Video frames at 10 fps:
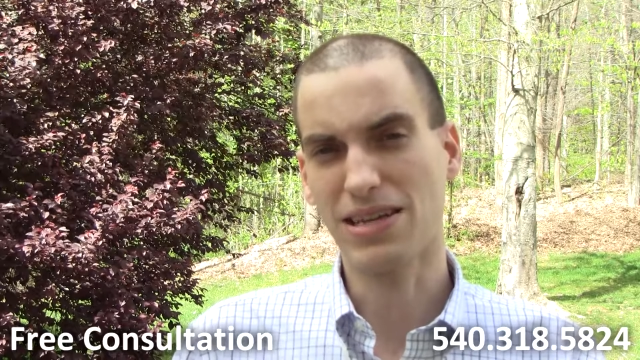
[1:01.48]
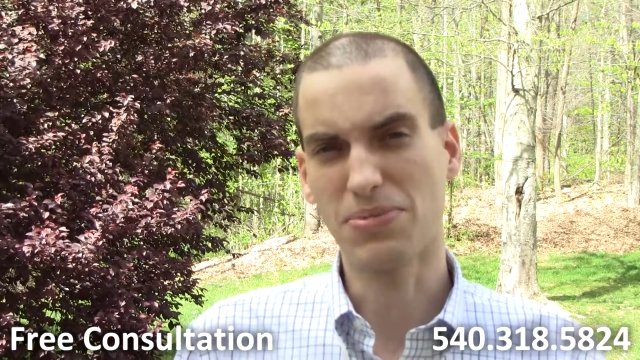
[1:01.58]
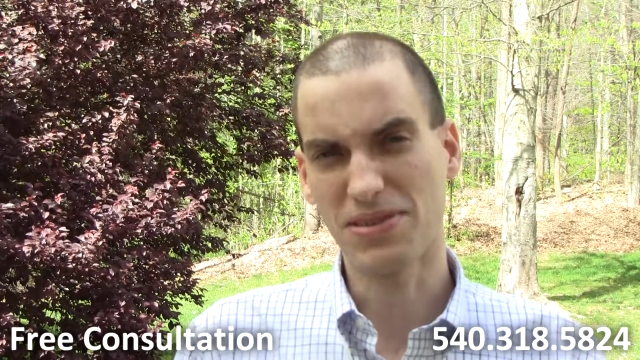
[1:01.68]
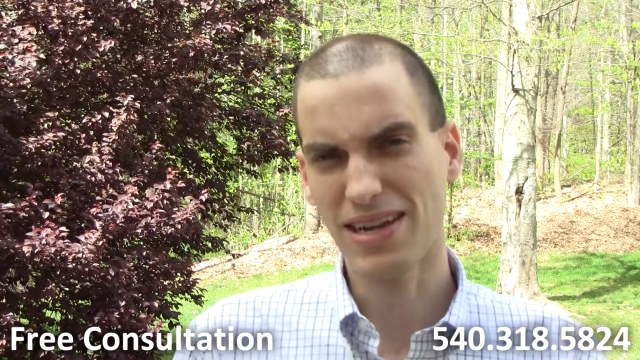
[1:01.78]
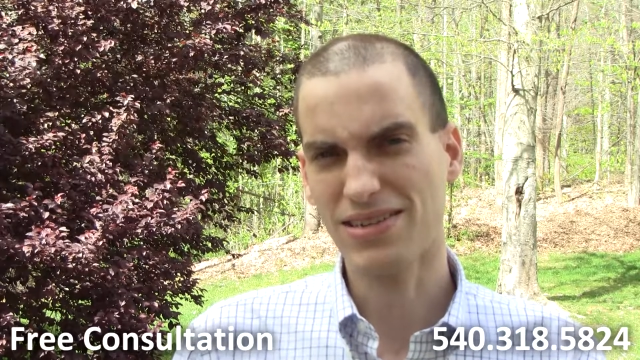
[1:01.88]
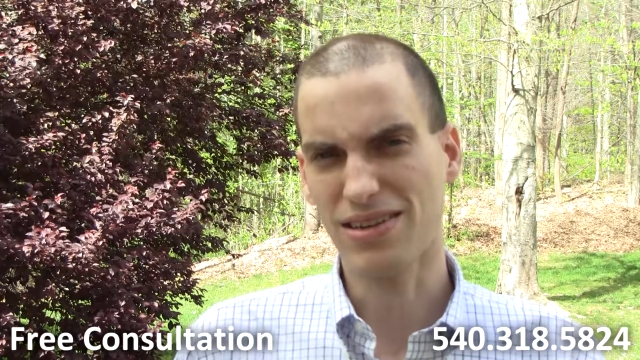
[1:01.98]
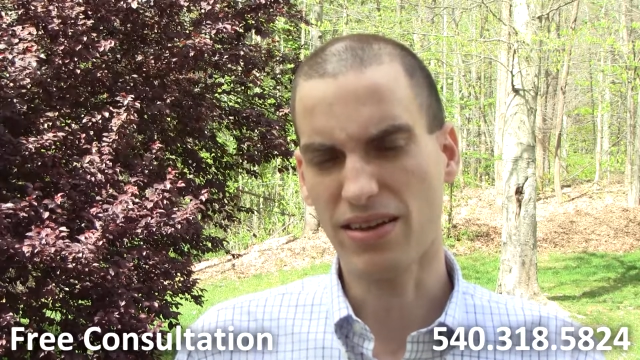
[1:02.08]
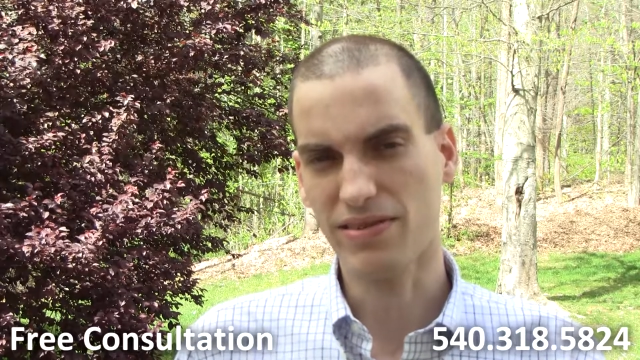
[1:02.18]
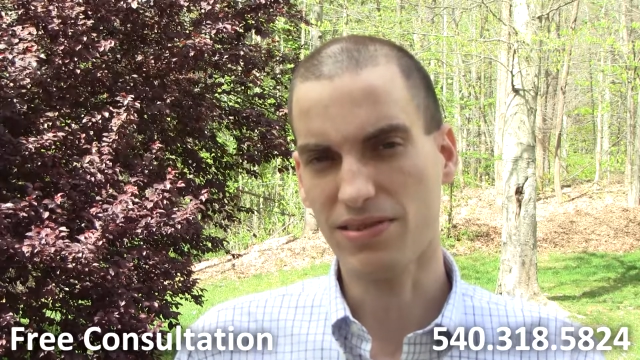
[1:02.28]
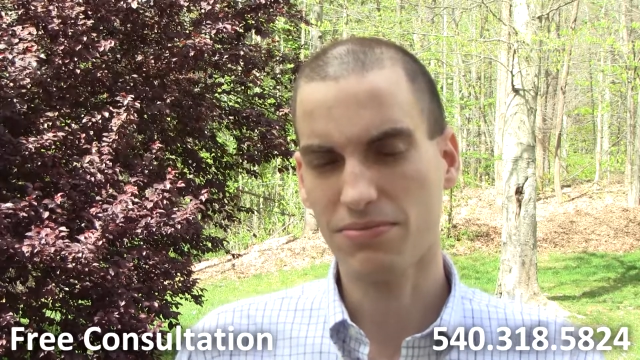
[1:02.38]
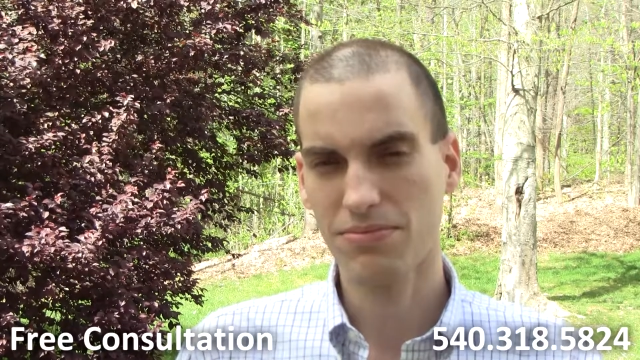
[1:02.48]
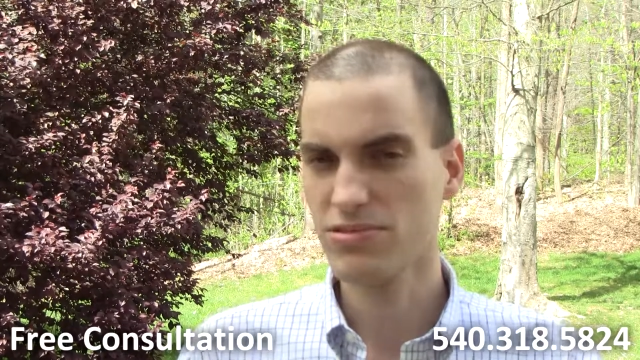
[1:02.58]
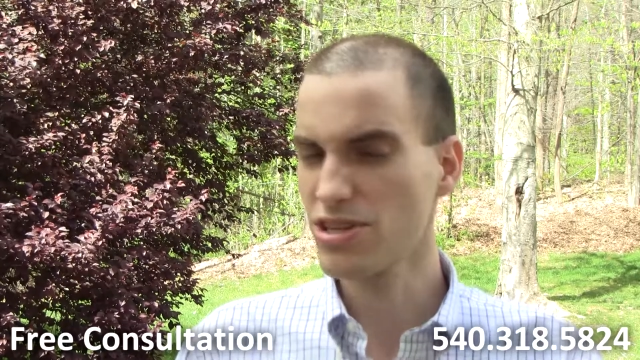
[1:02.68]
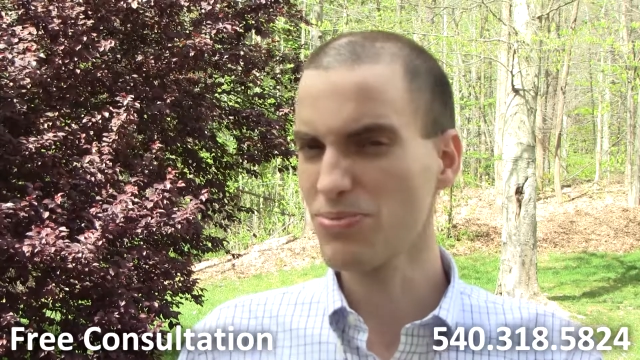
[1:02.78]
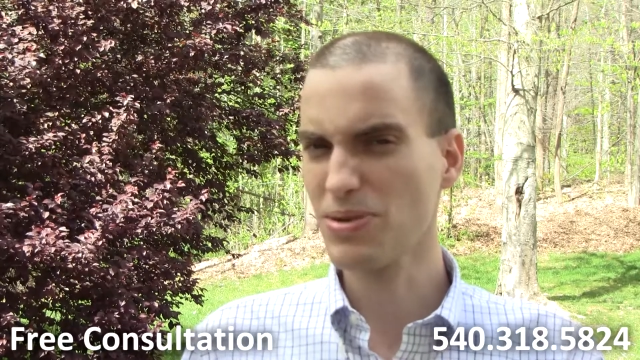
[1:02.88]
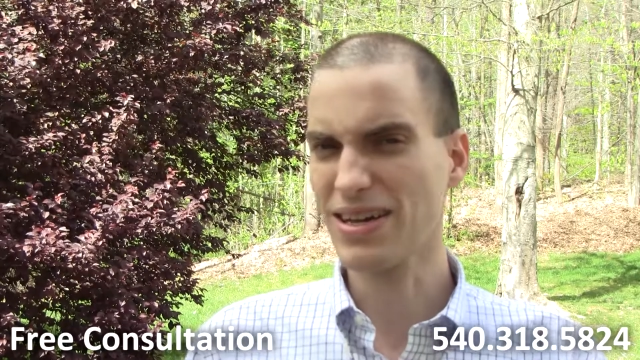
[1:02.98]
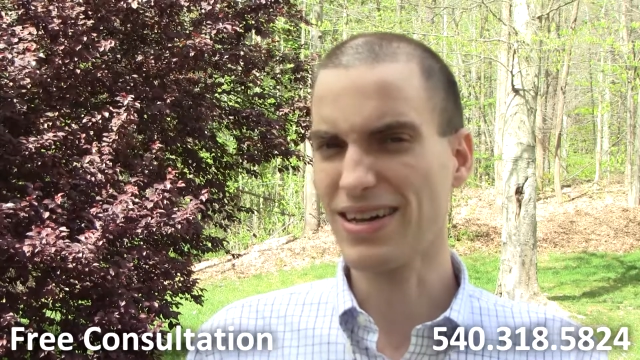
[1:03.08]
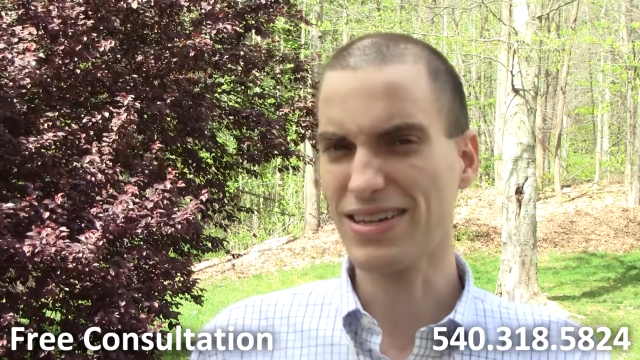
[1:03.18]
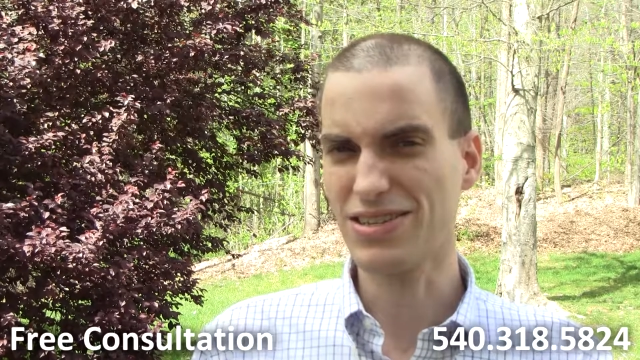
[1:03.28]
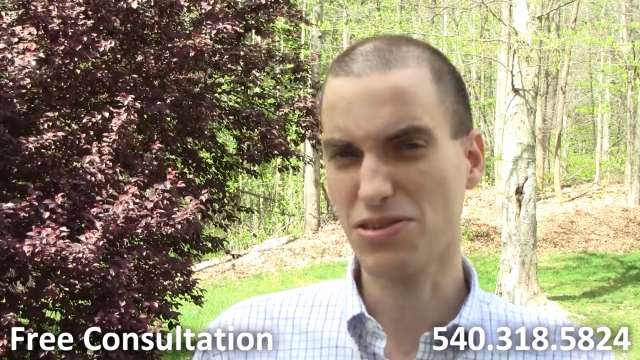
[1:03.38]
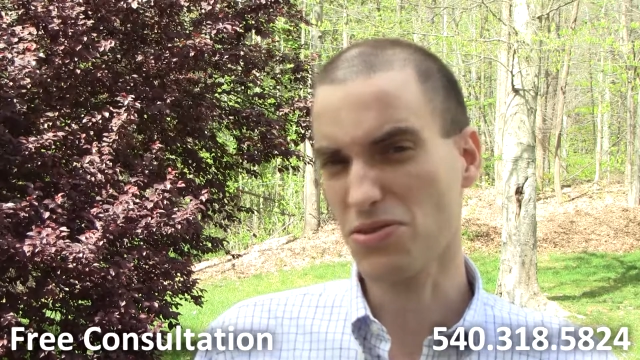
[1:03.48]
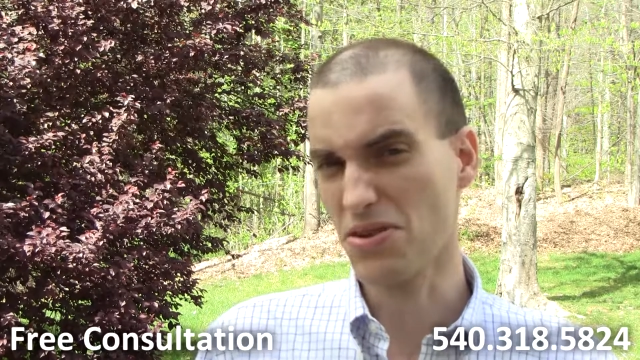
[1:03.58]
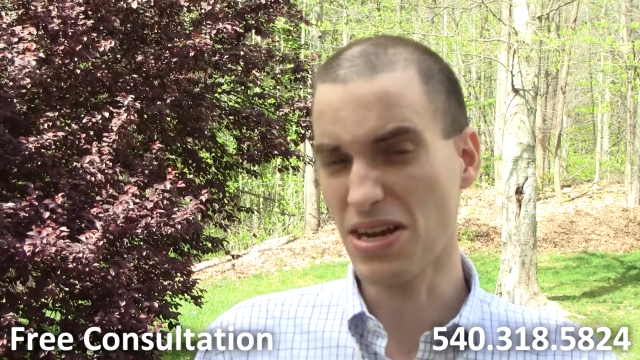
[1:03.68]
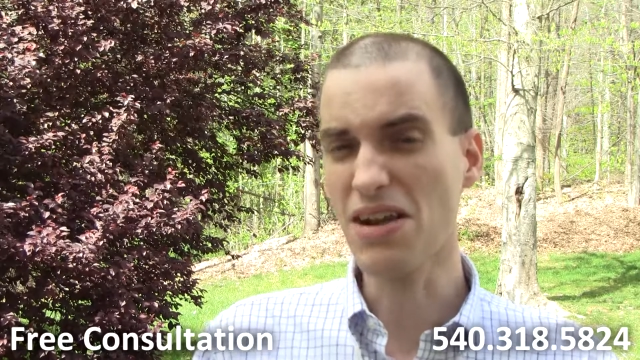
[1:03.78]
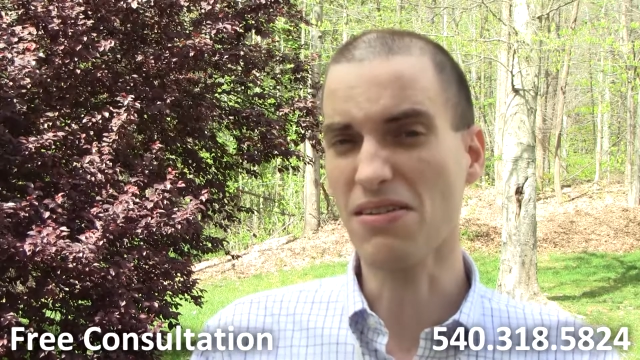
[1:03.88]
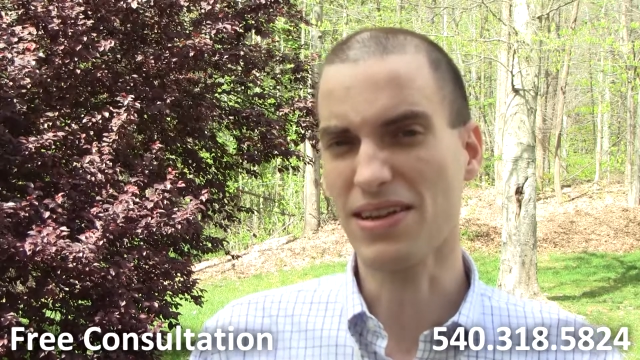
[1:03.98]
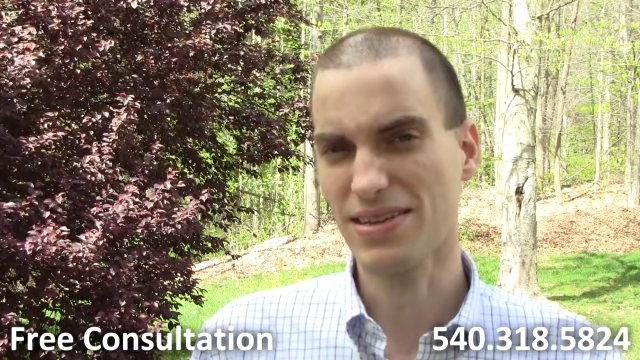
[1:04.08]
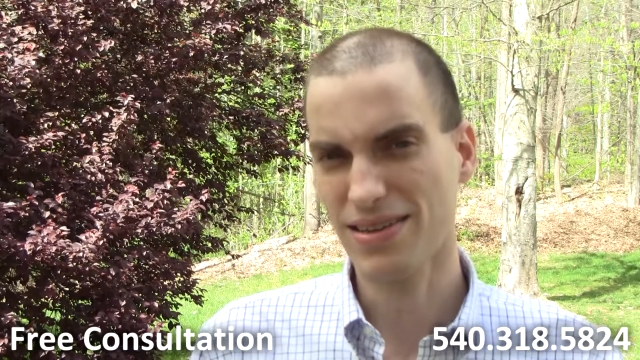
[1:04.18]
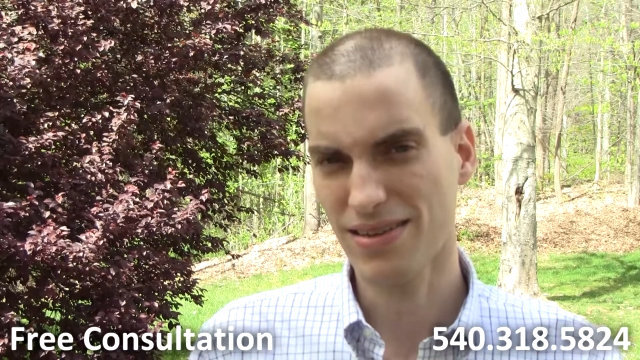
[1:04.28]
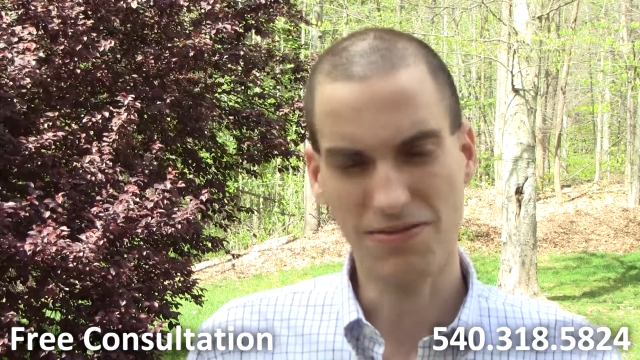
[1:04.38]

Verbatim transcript: in possession of it? Just because you're near it,